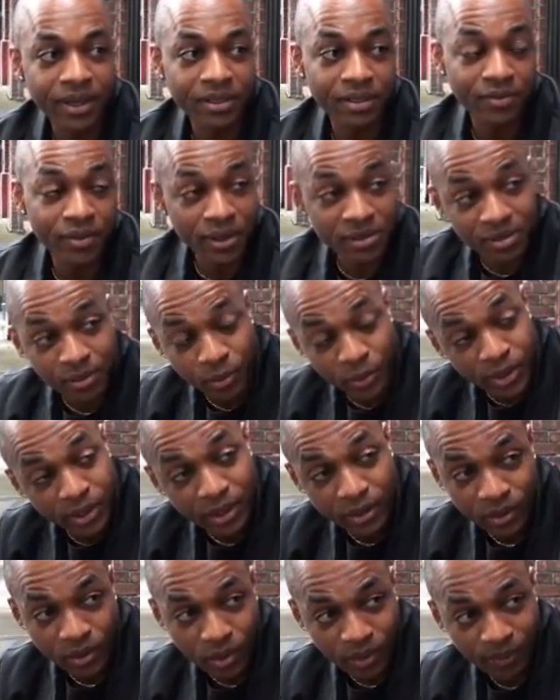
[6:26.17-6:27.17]
Because if there's some
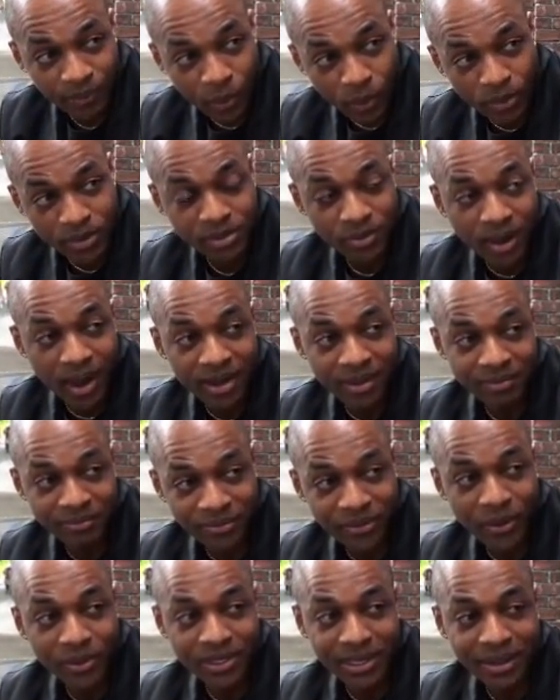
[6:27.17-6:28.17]
real horse riding
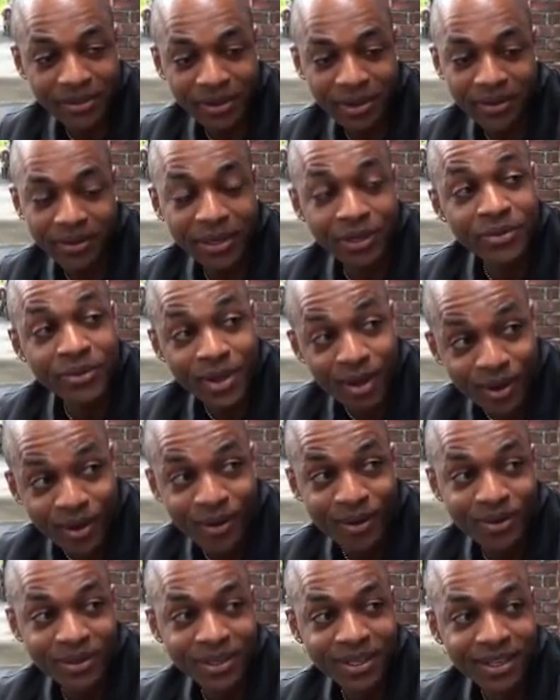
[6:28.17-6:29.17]
folks out there, they'll
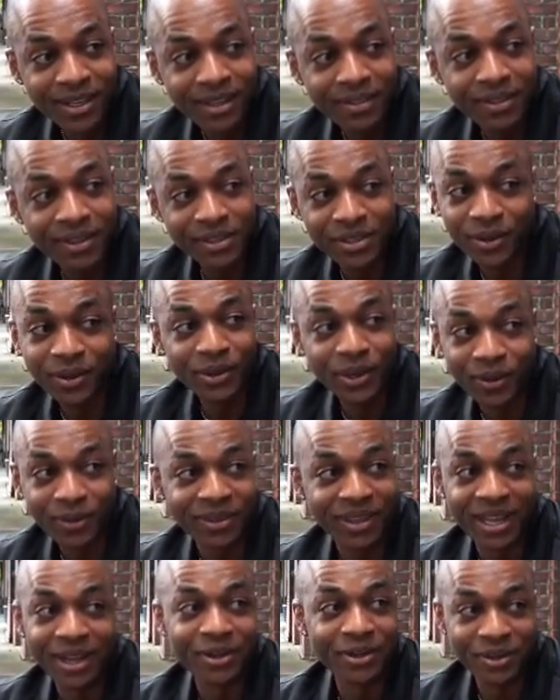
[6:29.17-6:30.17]
know that you don't know
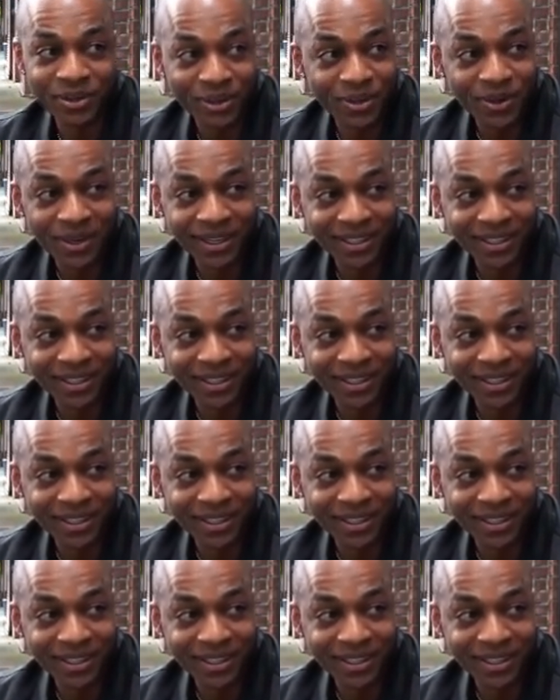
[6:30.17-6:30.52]
what the hell you're doing."